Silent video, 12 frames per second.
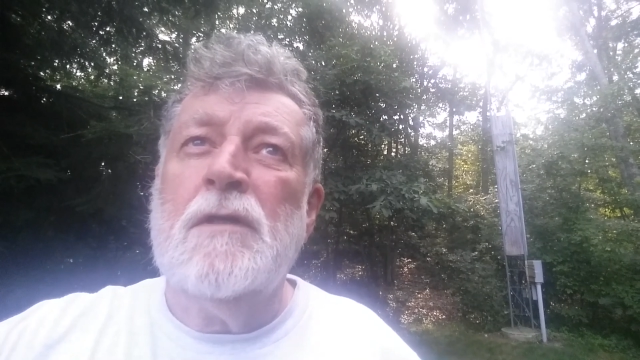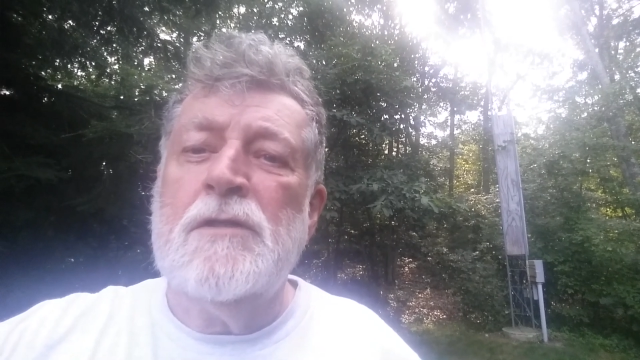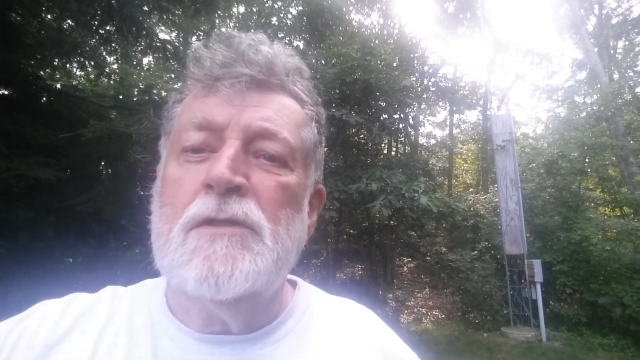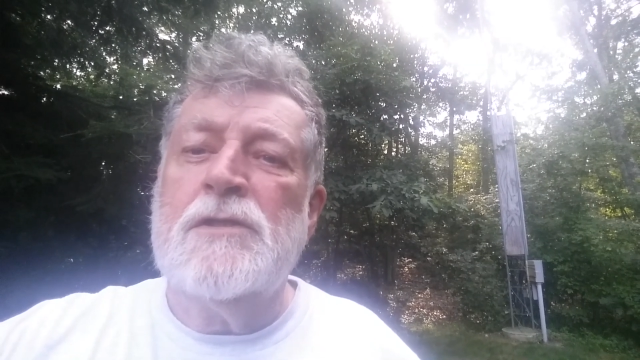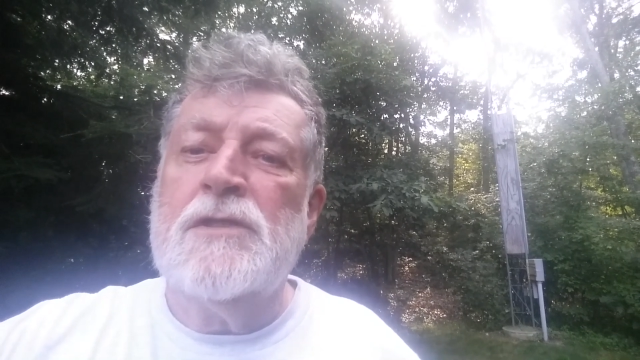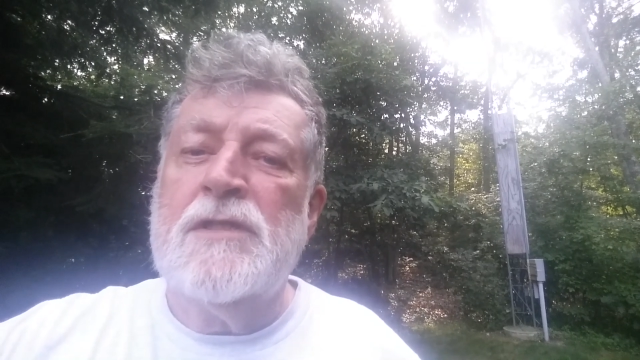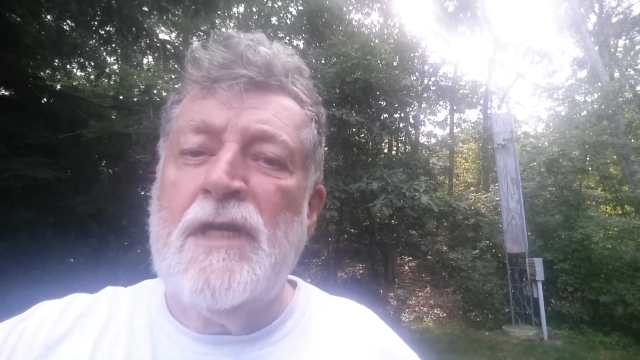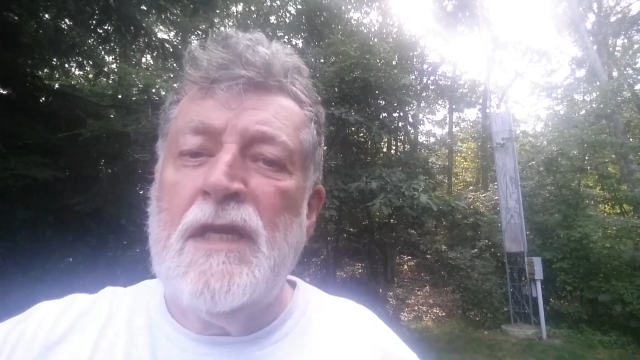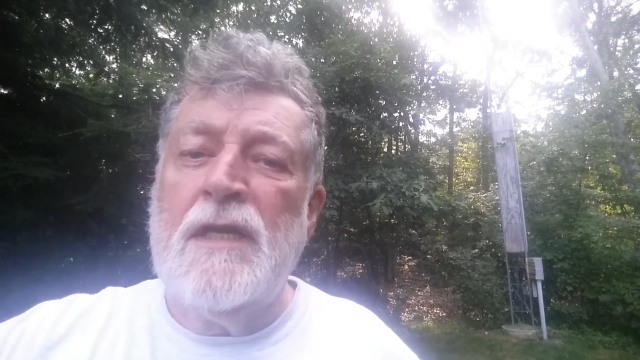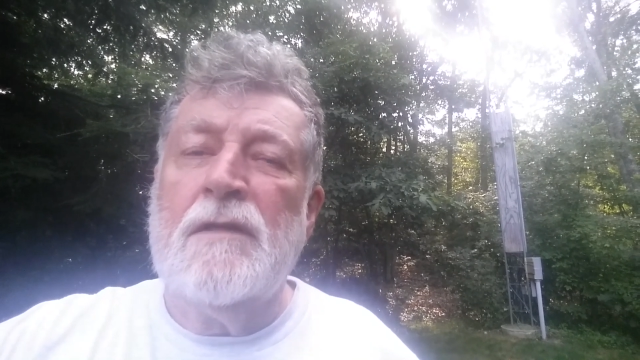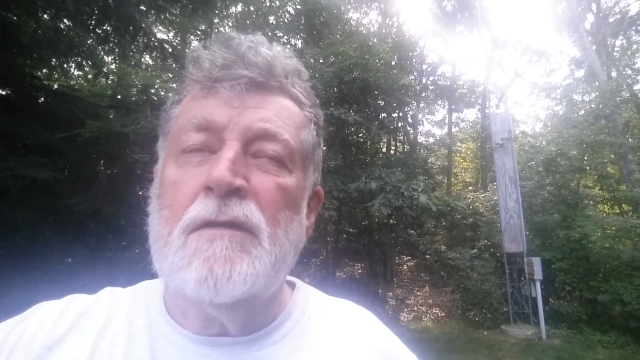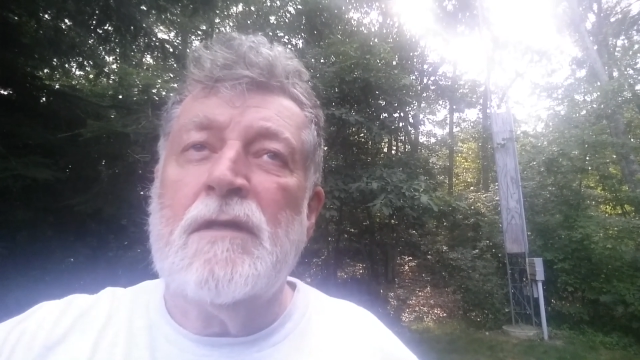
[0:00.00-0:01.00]

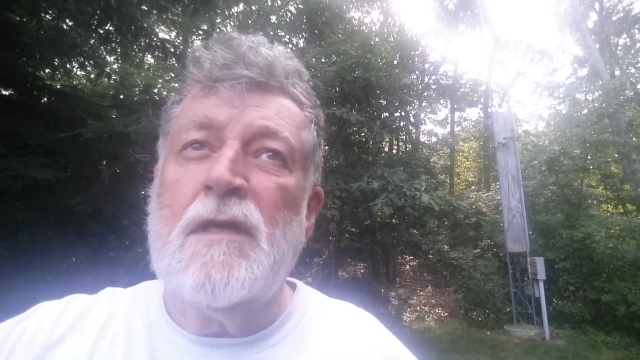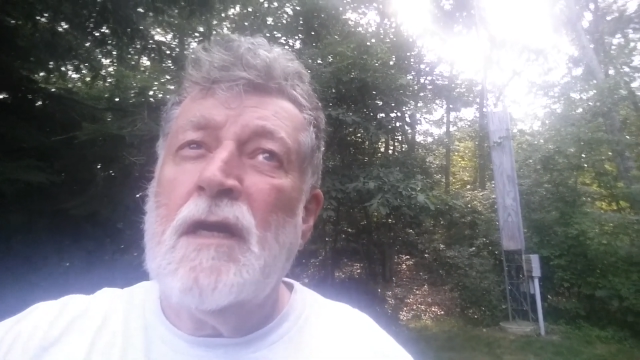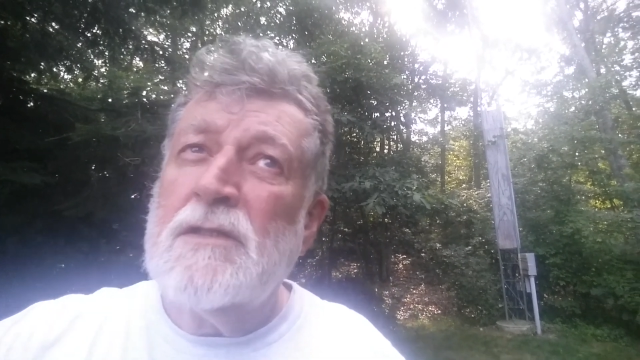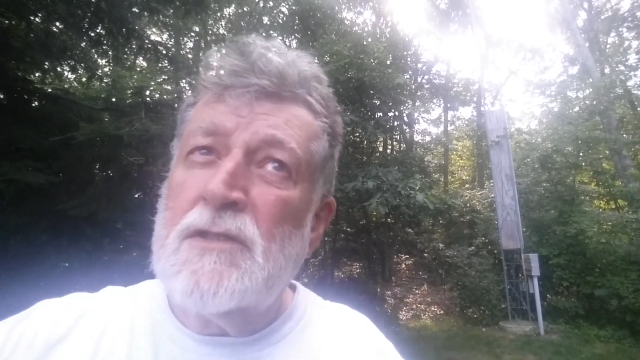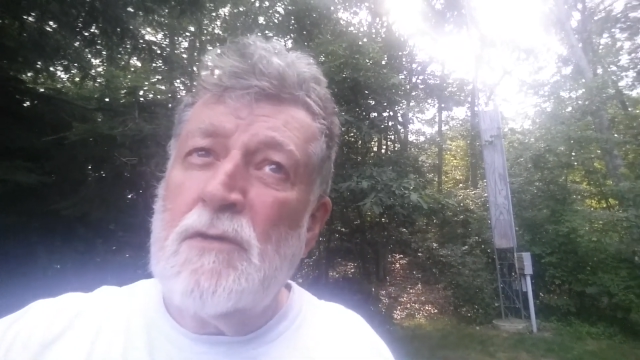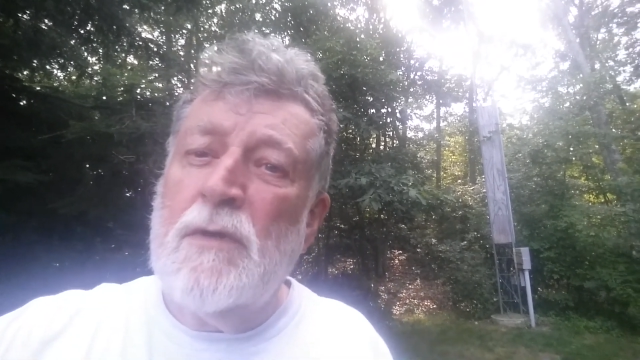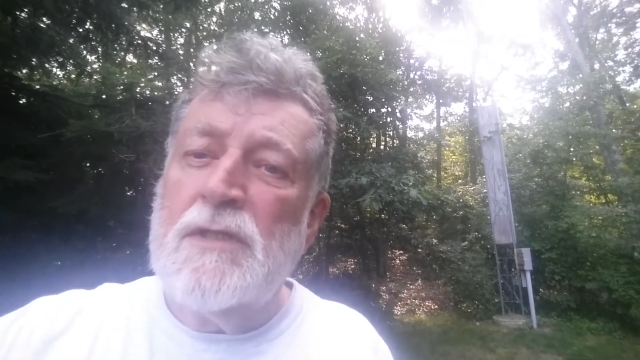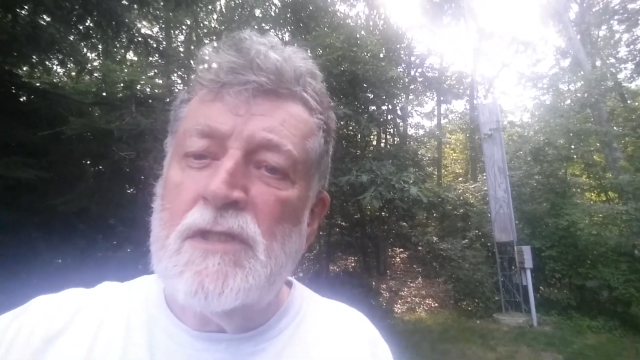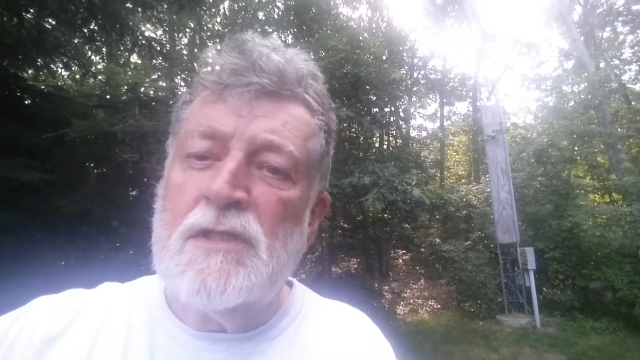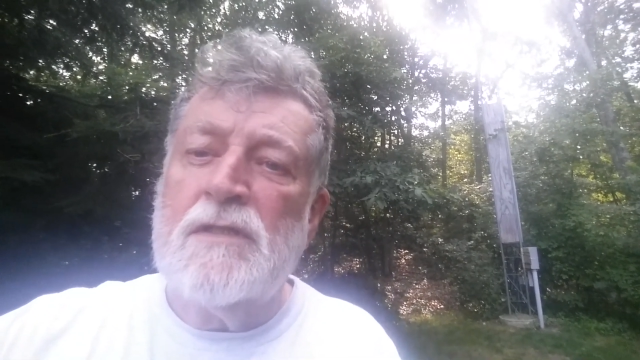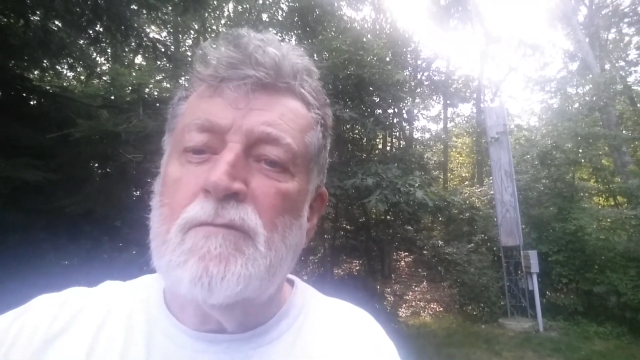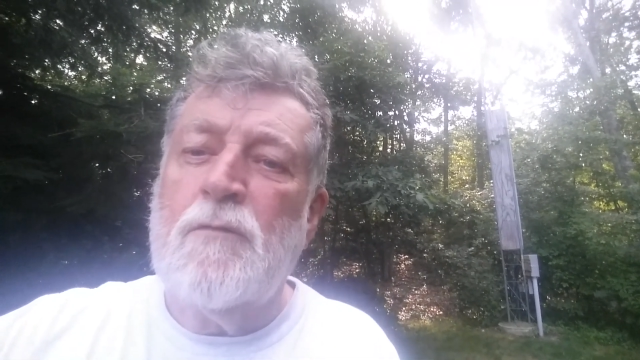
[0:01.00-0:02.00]
understand the
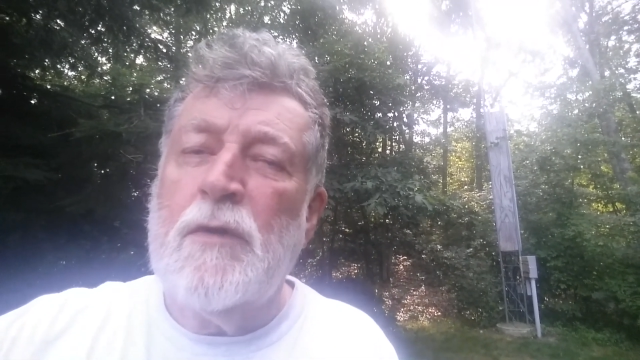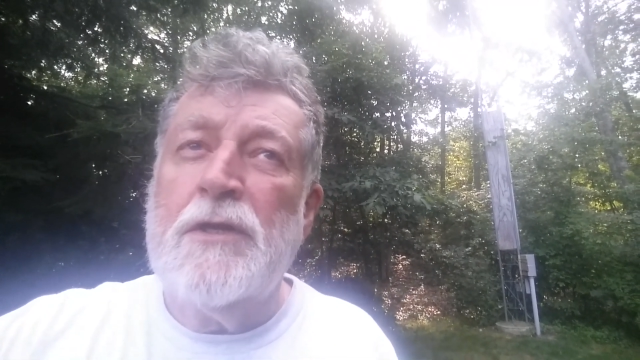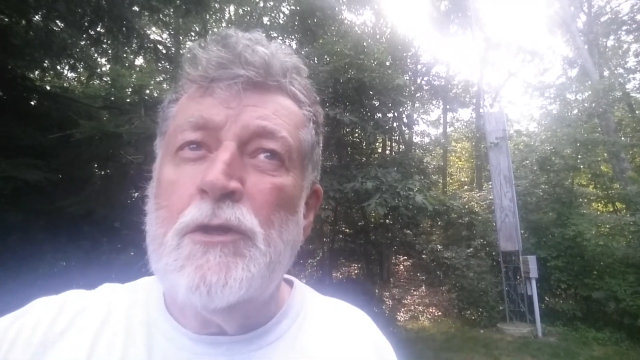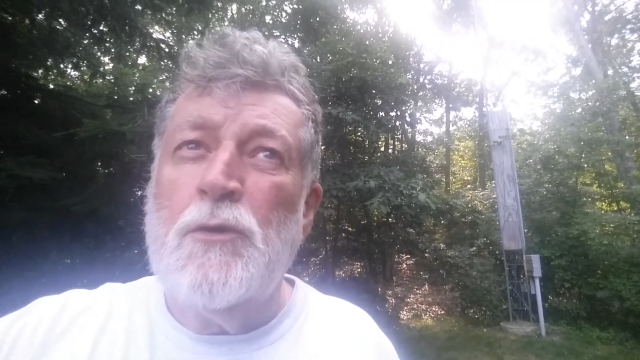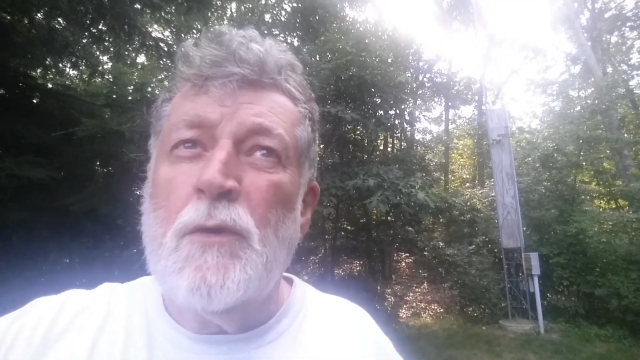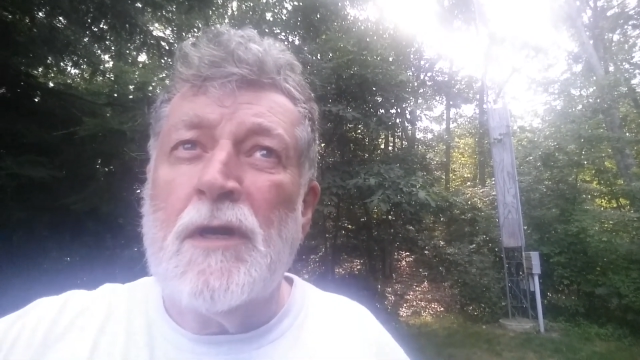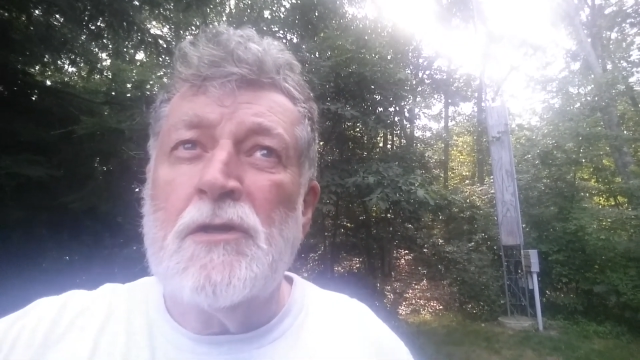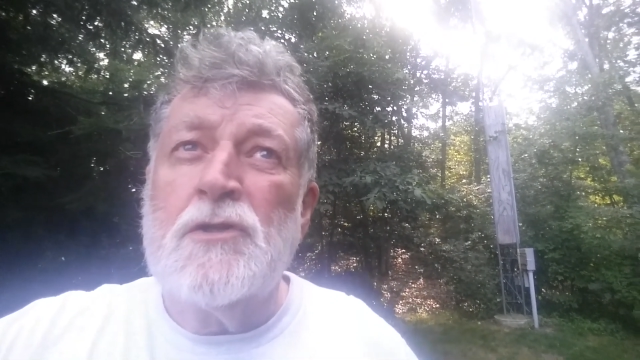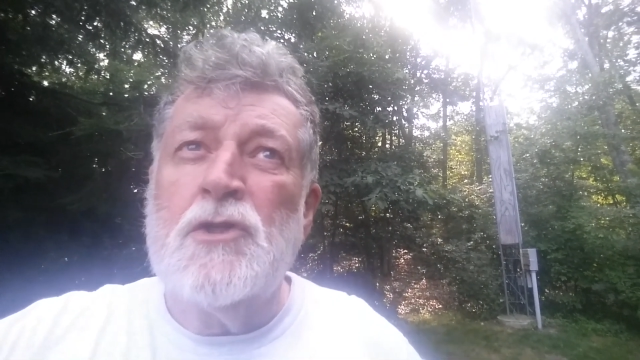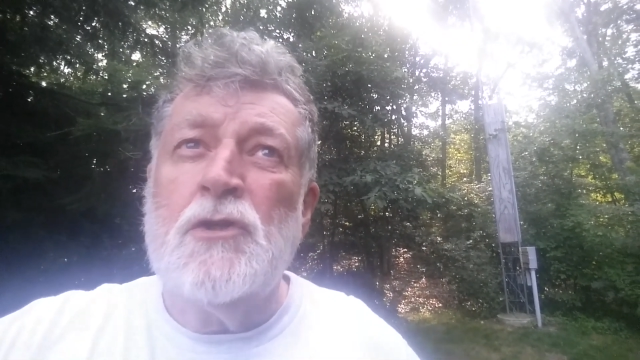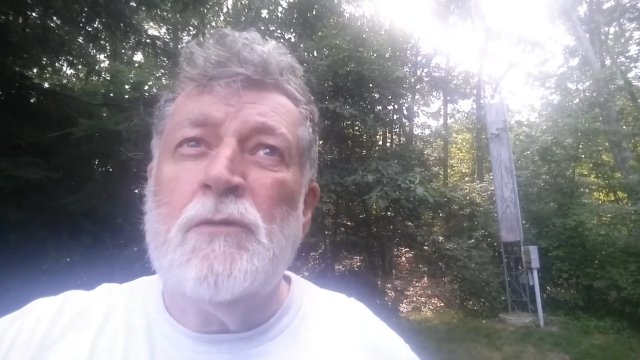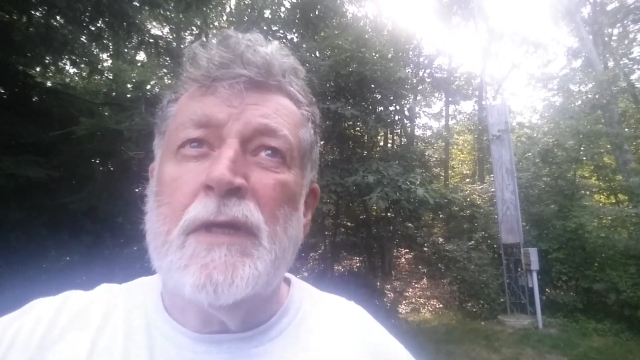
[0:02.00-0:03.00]
consequences of what you are
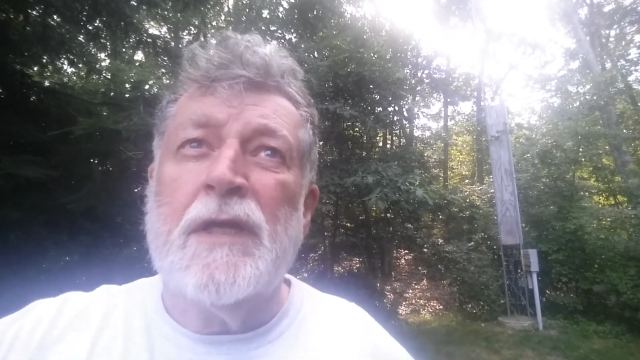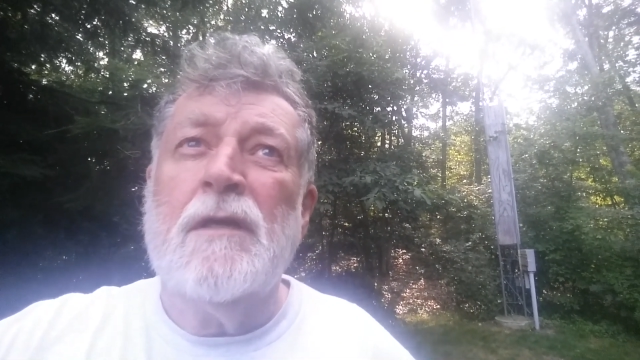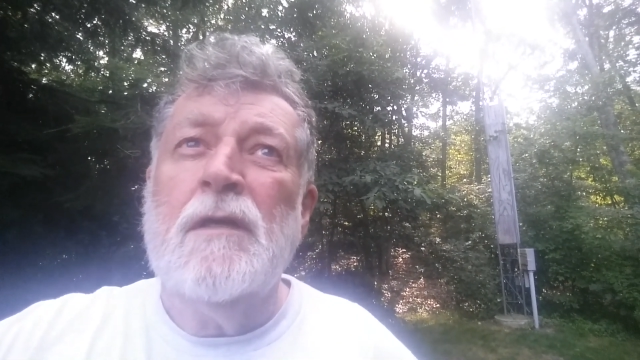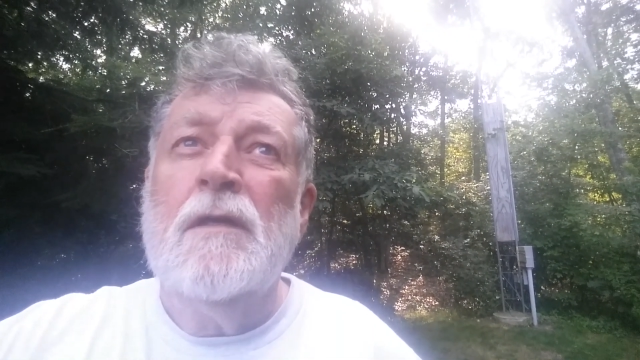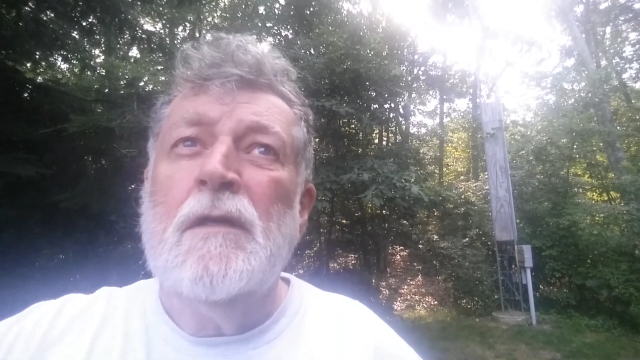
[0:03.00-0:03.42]
doing